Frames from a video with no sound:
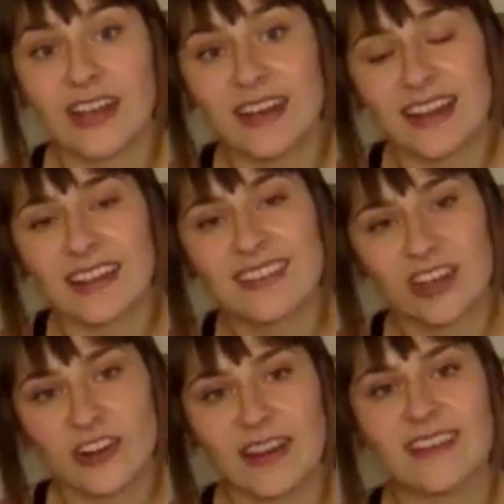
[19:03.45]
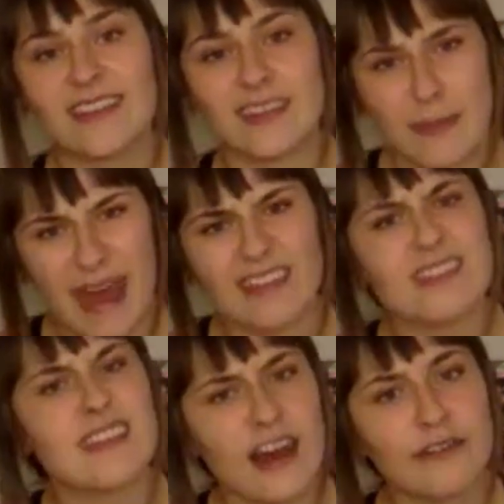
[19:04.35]
Kind of like sterilizes the bad
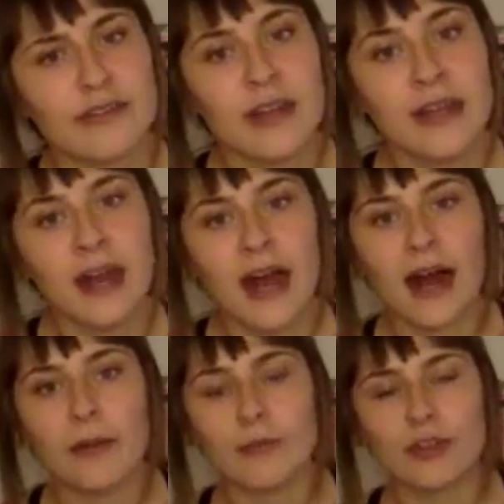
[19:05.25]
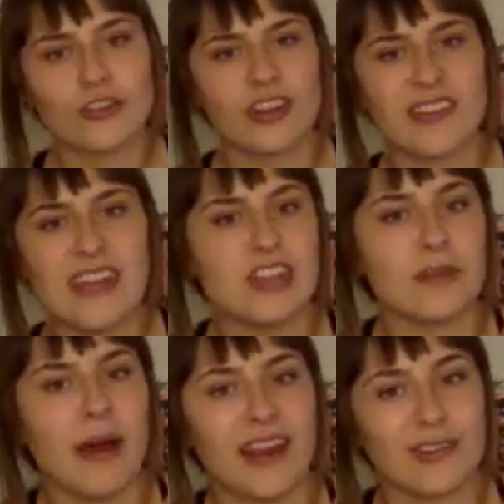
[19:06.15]
stuff. So just heat your
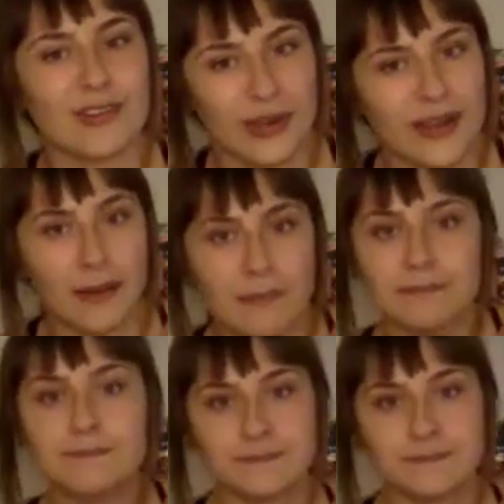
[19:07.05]
potting soil up.